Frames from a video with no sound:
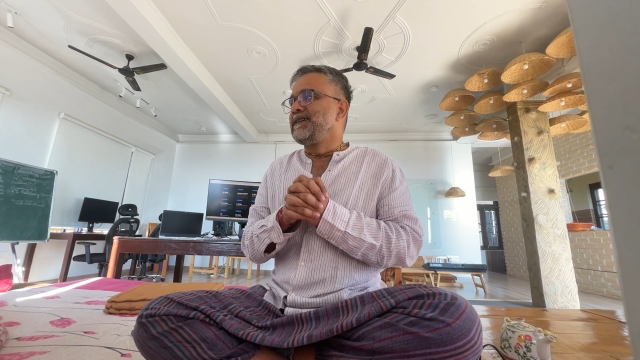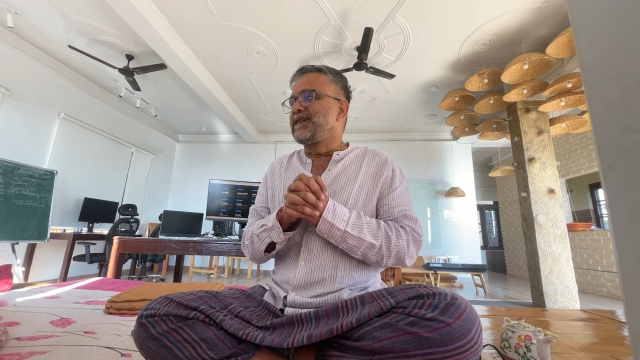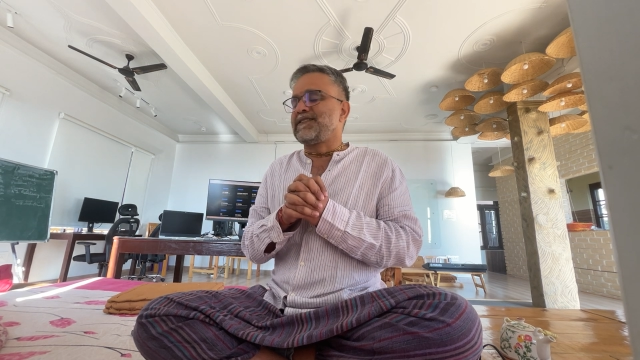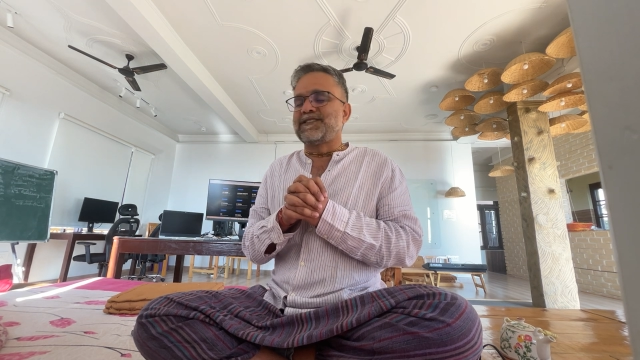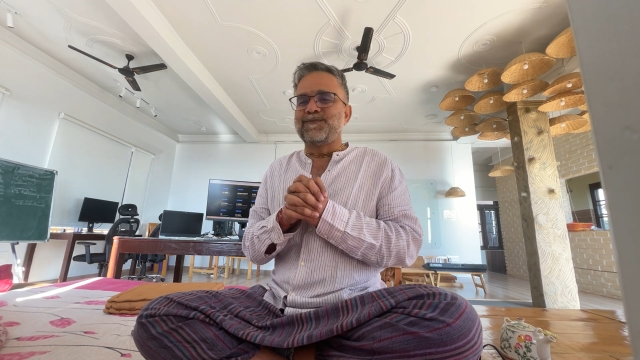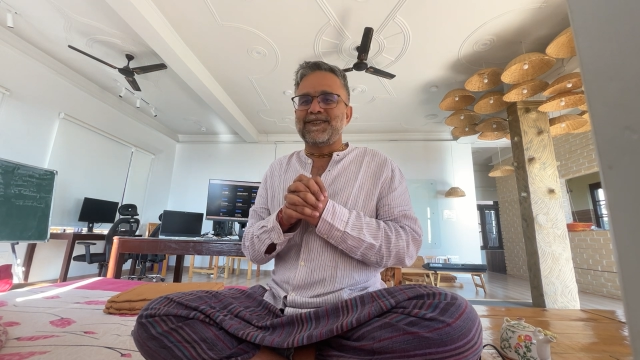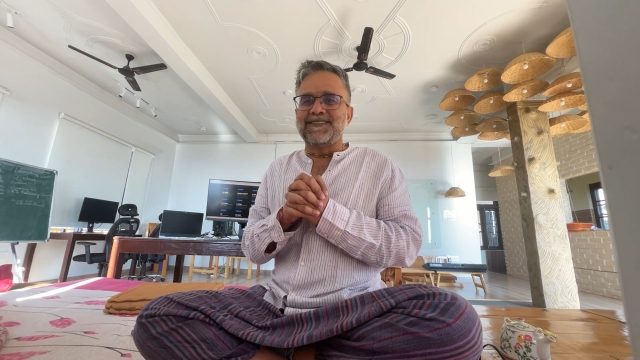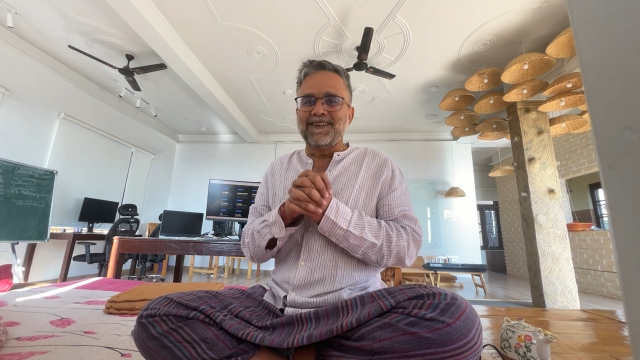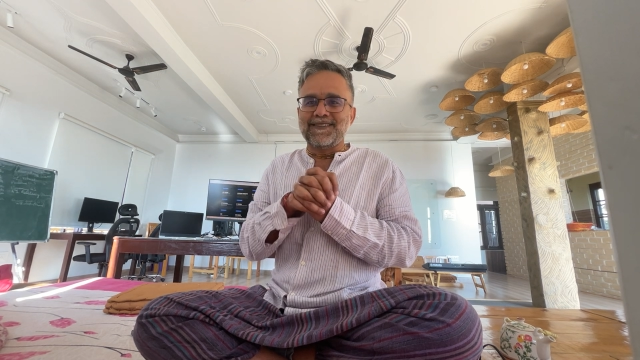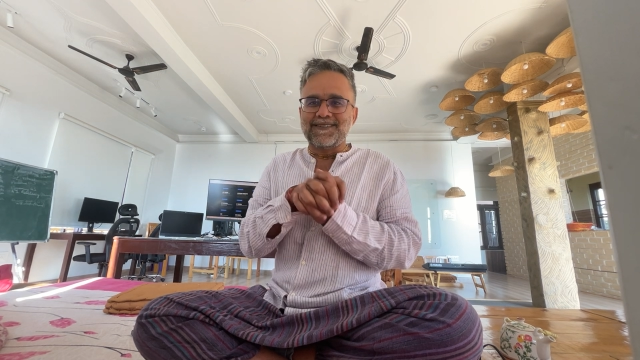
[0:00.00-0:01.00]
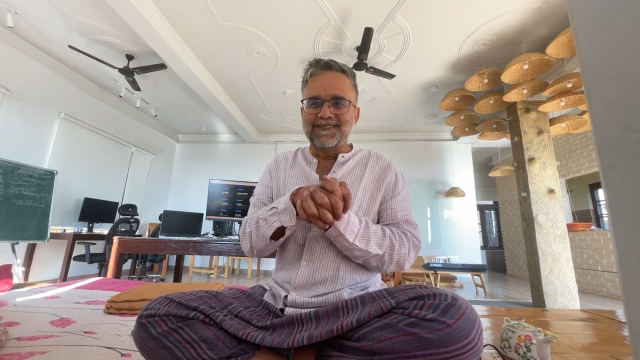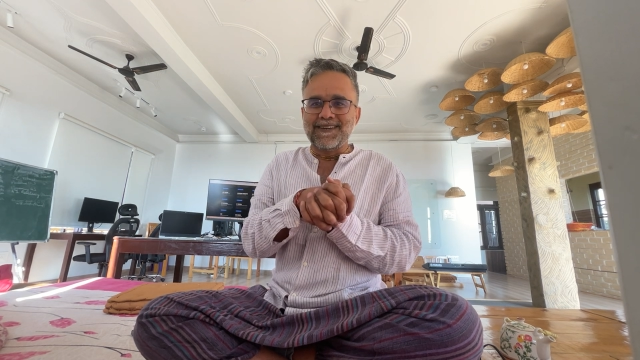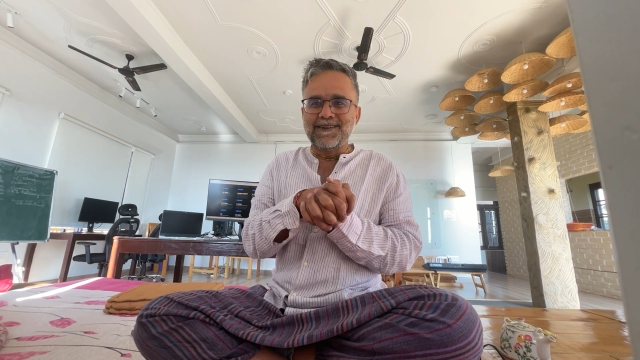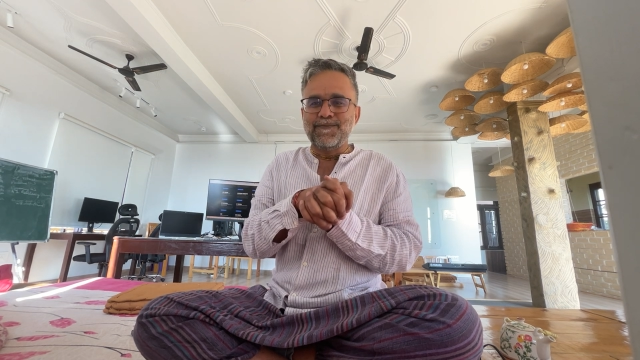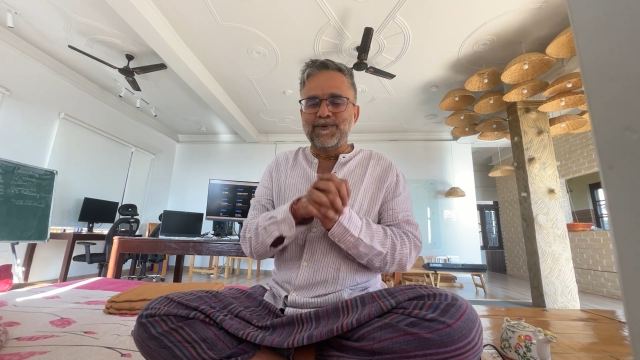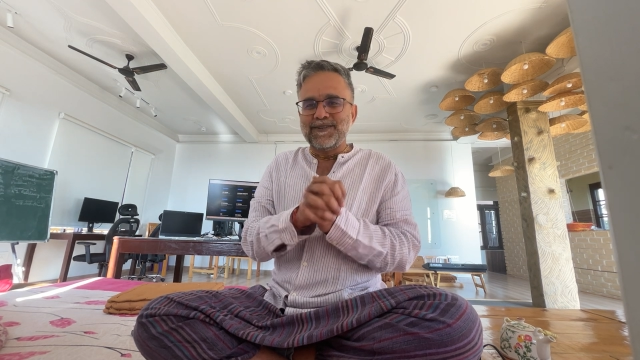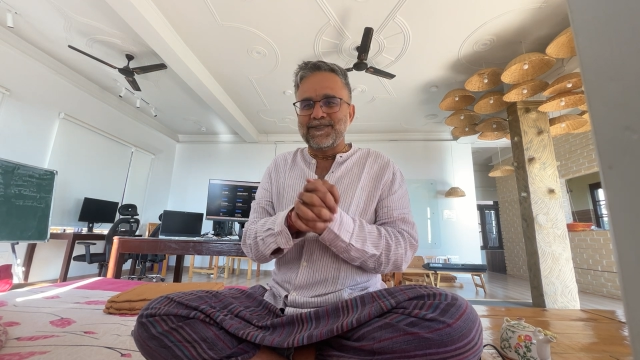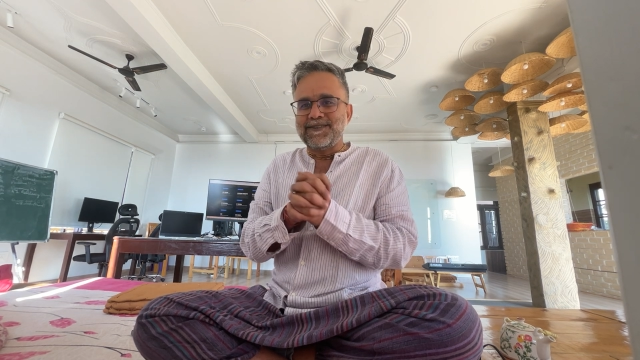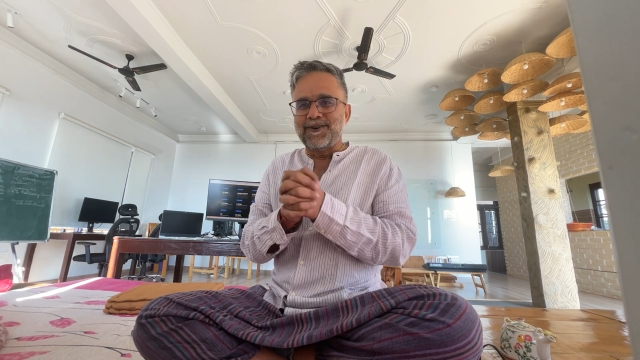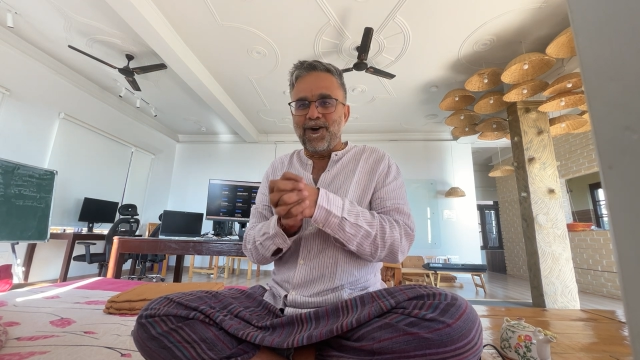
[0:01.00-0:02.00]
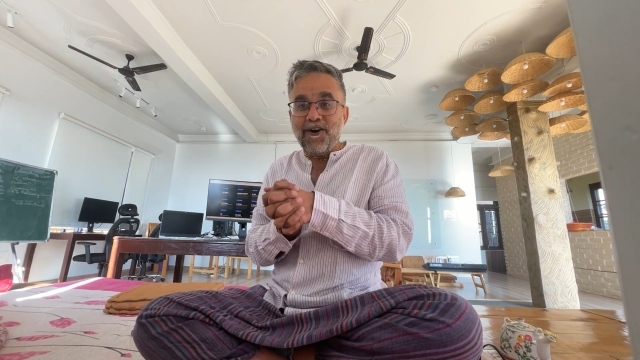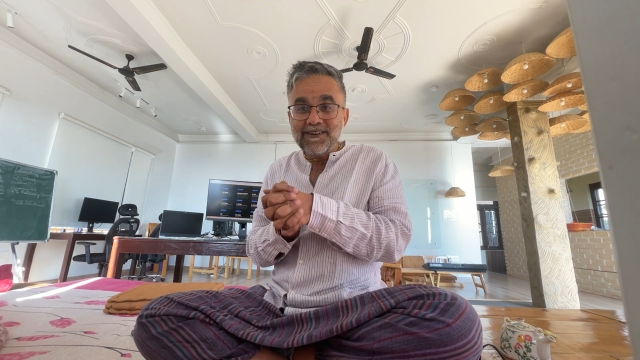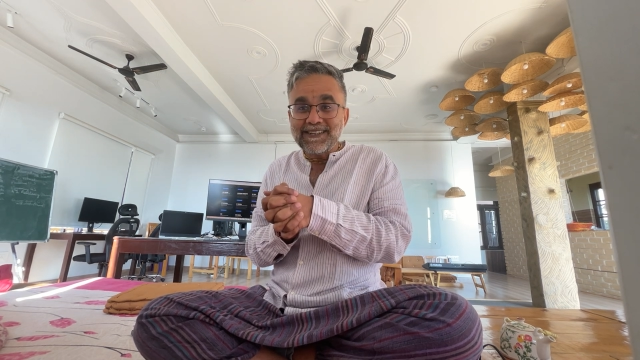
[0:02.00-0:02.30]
Customers are either single person or